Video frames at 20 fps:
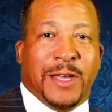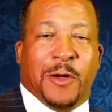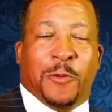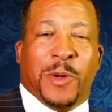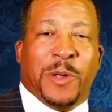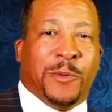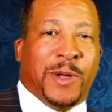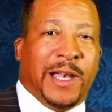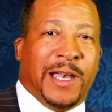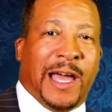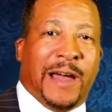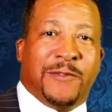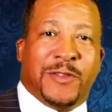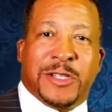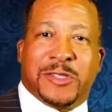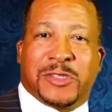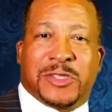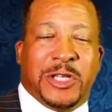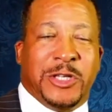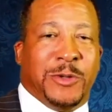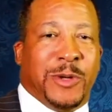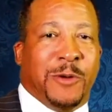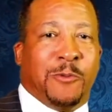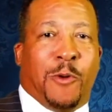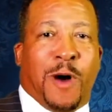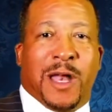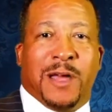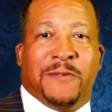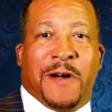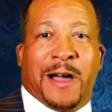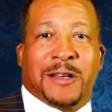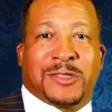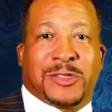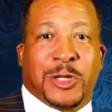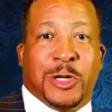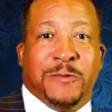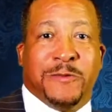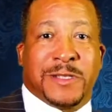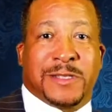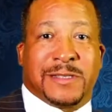We would love to see you at one of our
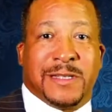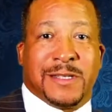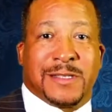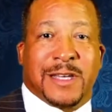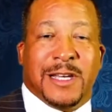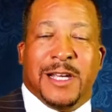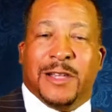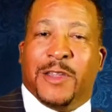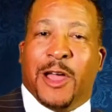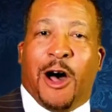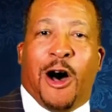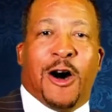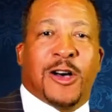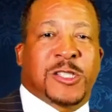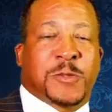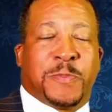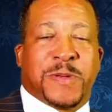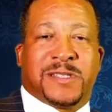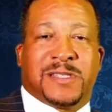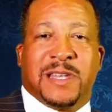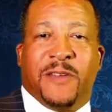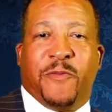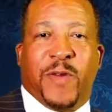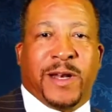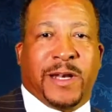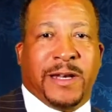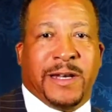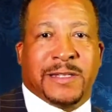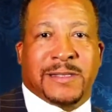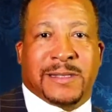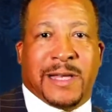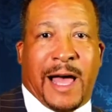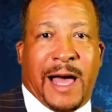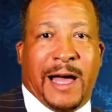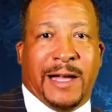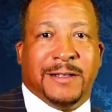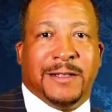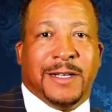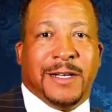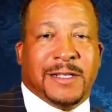services. They're all specifically
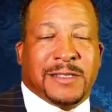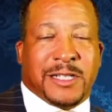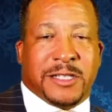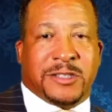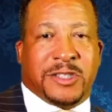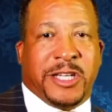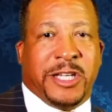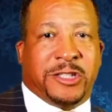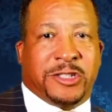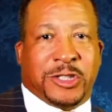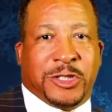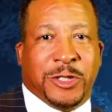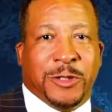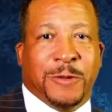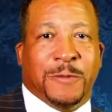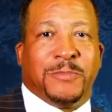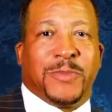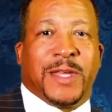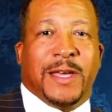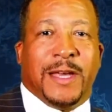designed to teach you